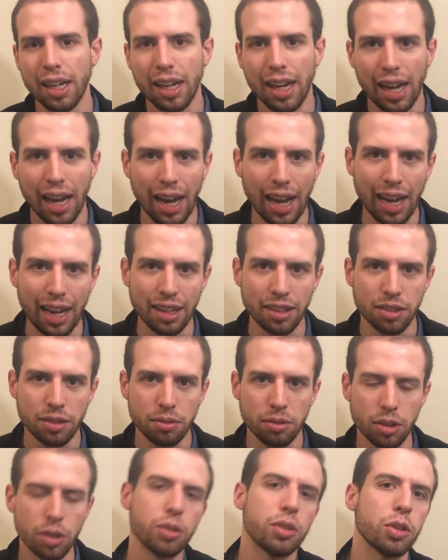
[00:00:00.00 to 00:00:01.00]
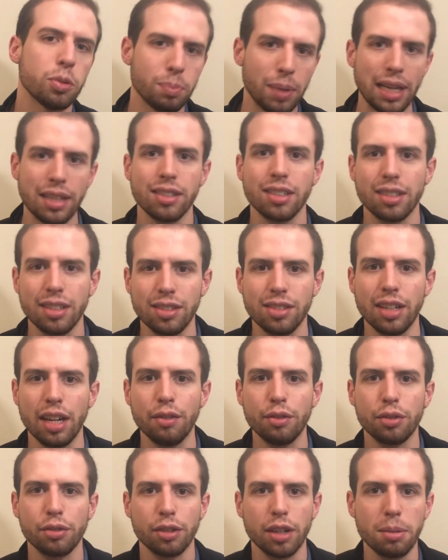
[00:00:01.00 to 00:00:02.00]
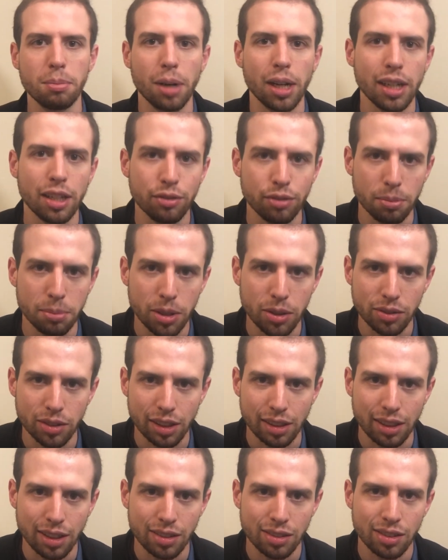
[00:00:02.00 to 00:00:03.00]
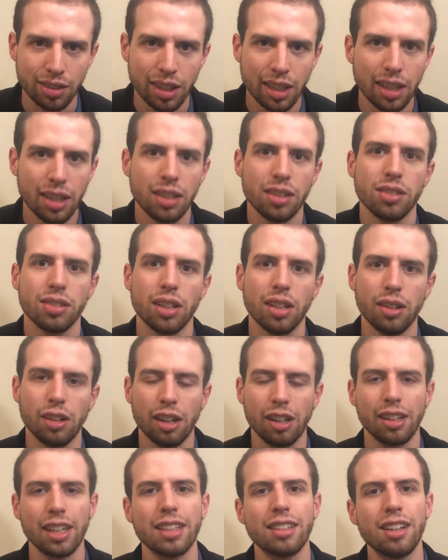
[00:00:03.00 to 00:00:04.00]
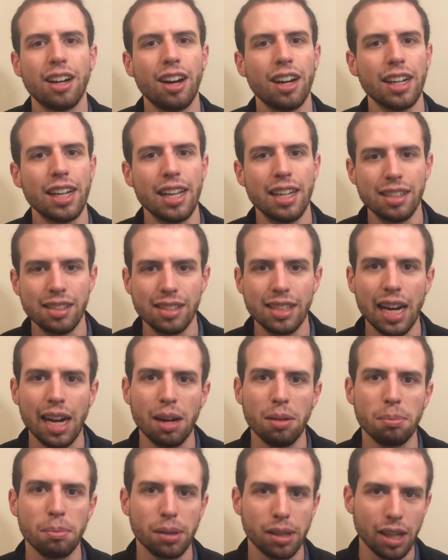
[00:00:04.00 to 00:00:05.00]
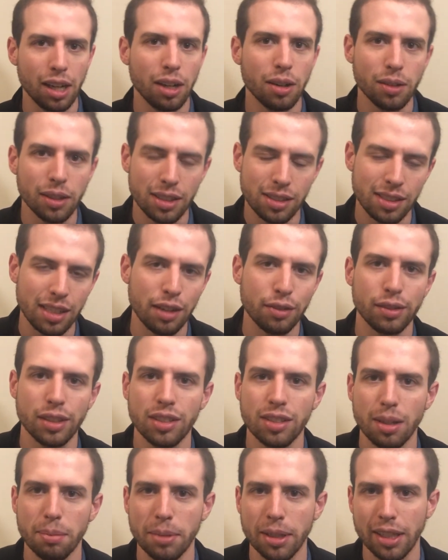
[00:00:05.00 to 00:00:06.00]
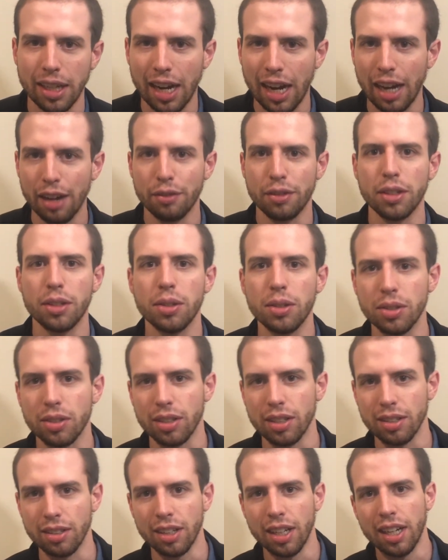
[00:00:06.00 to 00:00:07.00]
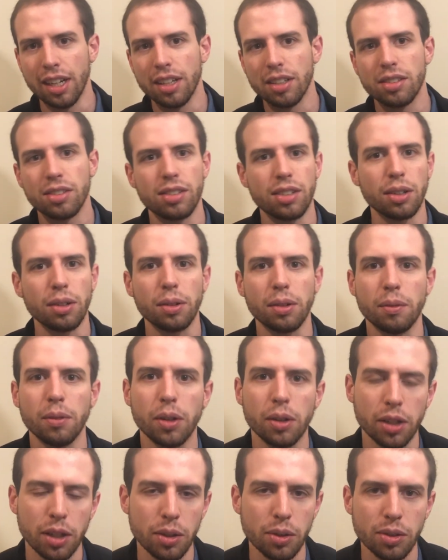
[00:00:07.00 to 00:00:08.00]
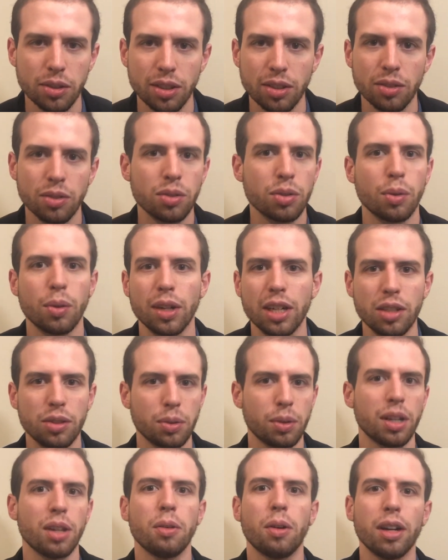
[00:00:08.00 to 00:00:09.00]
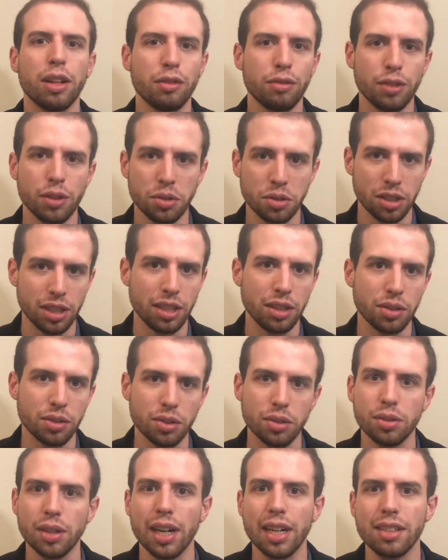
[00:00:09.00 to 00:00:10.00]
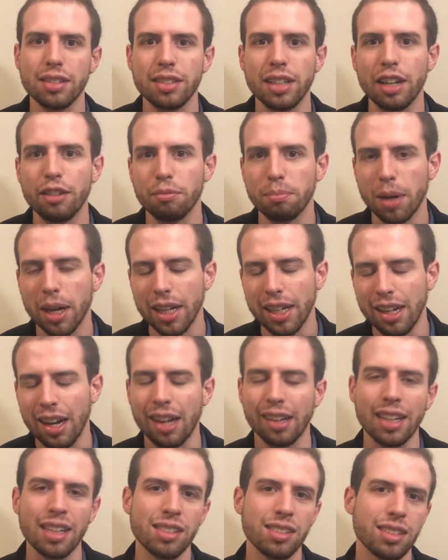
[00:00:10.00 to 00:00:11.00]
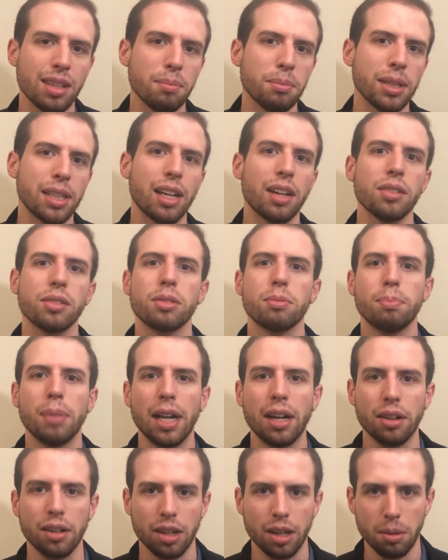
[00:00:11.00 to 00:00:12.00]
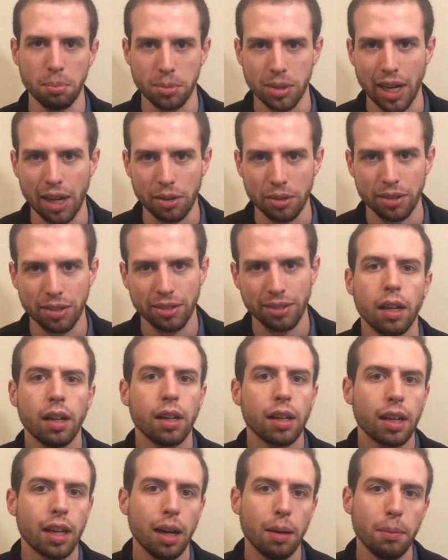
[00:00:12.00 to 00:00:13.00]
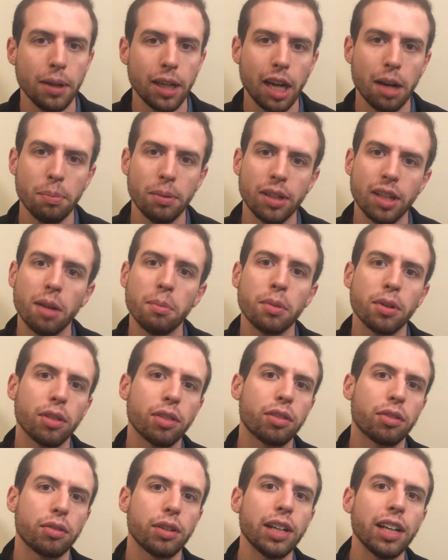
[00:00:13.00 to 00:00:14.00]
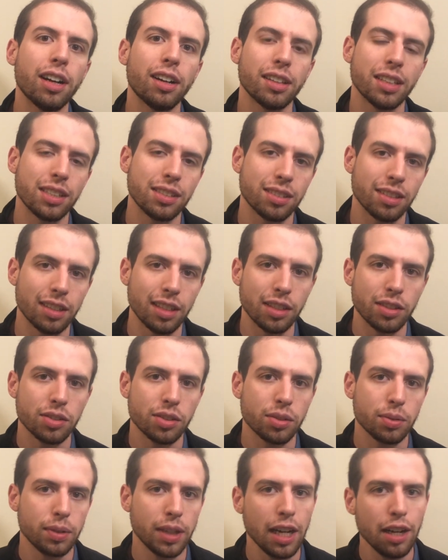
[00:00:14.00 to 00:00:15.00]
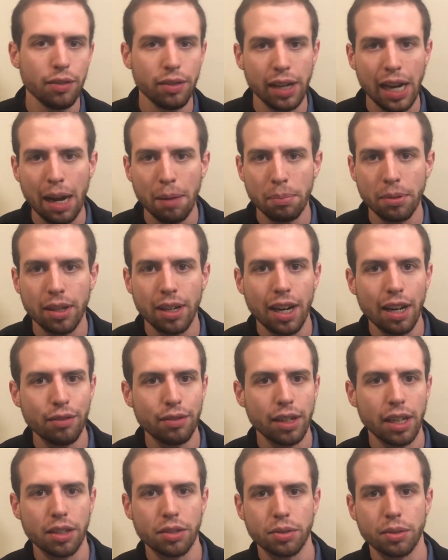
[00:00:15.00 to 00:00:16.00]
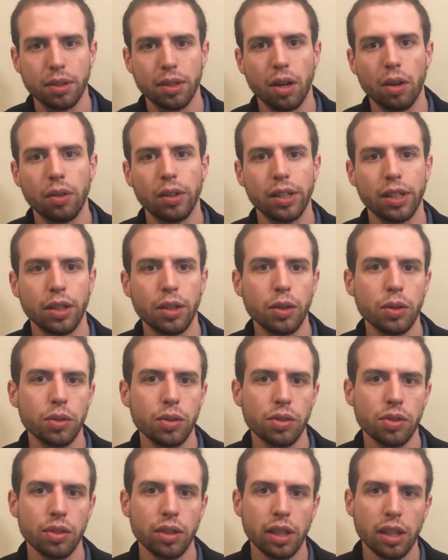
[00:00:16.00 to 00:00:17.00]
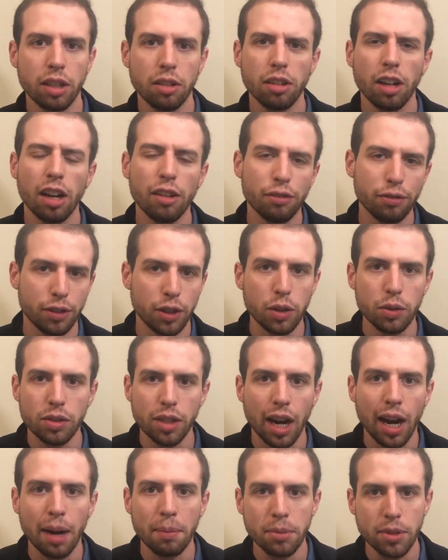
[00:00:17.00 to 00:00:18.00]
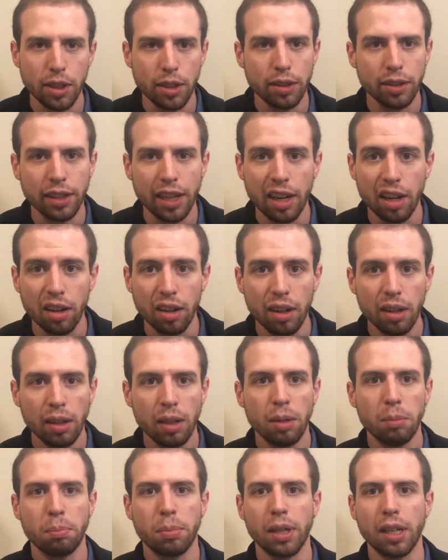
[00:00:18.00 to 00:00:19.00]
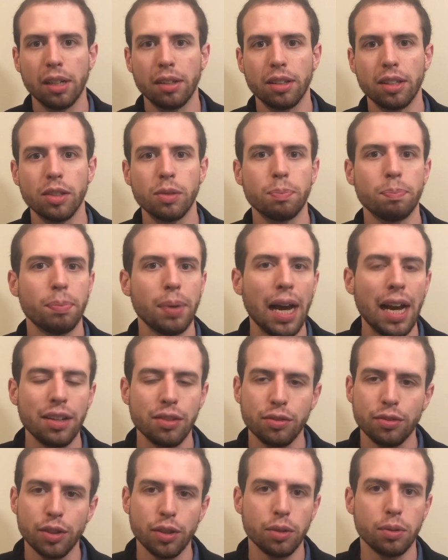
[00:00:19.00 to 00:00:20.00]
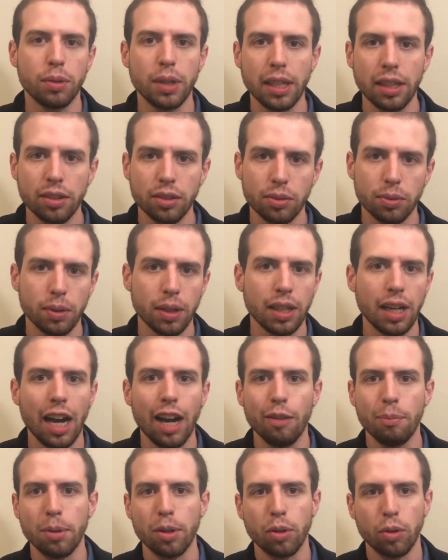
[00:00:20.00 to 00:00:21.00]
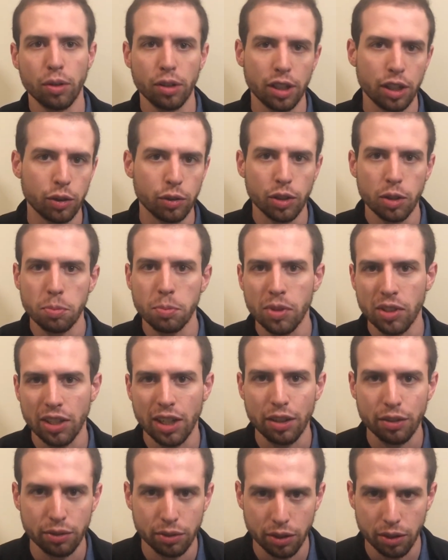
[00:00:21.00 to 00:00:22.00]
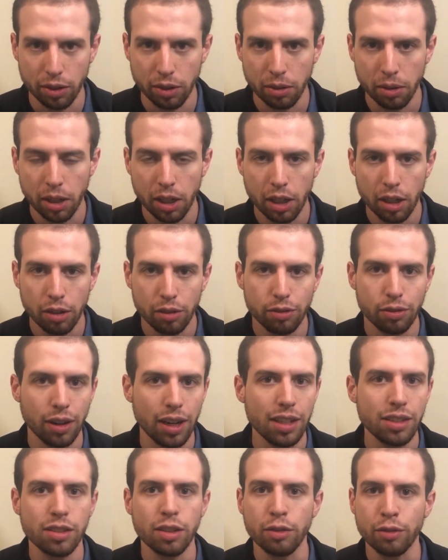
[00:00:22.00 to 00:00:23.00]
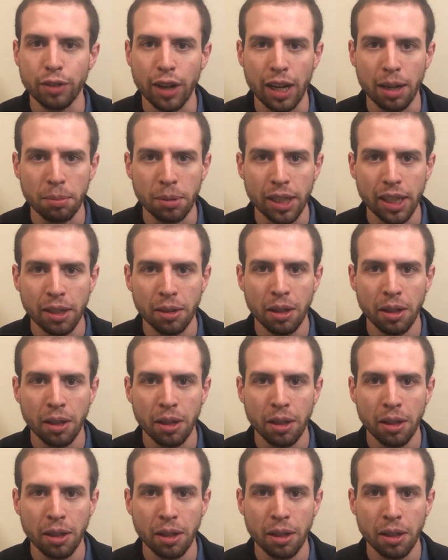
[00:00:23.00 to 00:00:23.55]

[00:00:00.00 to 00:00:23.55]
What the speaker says: and you just basically saved free money from using this. So a link to Honey is down below. It's definitely something that I've used and still will use in 2021 and future years to try and save money unless something else better comes out. Coming up at number 3 on this list, we have an app that I've actually only used a few times here and there, but this past few weeks when I've been ordering Christmas gifts for friends and family,